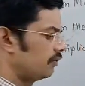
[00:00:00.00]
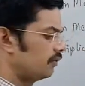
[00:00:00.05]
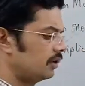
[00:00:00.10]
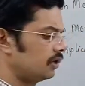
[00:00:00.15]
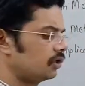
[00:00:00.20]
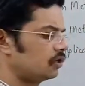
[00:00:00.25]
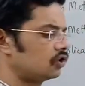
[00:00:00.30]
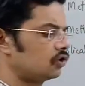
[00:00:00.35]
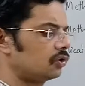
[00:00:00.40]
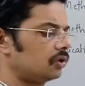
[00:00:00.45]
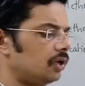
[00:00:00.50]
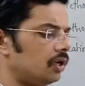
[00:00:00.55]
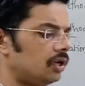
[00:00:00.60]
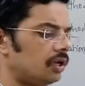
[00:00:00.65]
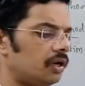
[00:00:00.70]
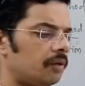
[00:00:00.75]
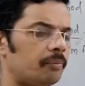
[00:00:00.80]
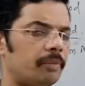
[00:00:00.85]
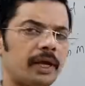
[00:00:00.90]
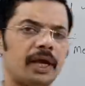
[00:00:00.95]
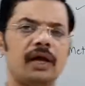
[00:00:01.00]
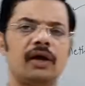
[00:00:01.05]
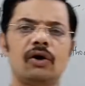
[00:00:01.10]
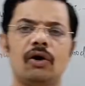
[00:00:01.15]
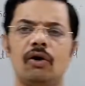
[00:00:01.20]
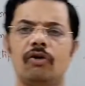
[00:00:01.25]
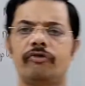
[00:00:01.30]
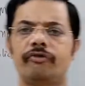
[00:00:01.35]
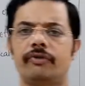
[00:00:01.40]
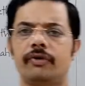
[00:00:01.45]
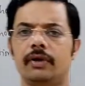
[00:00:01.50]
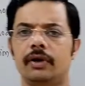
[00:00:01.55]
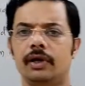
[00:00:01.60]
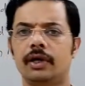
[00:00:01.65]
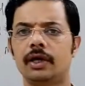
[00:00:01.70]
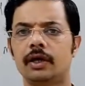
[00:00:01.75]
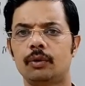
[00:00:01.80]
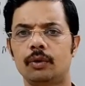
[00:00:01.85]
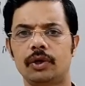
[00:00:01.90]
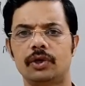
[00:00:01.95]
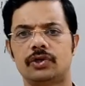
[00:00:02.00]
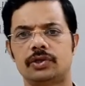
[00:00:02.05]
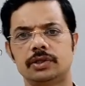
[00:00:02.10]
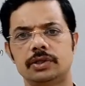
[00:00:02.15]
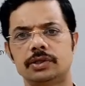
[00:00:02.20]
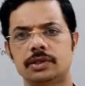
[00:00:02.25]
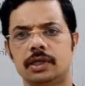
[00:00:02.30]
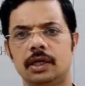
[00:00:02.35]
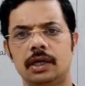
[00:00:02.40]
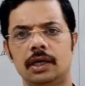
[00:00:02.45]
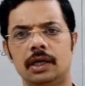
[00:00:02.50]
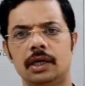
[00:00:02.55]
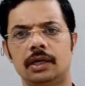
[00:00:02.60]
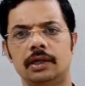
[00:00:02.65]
given a pair of equations,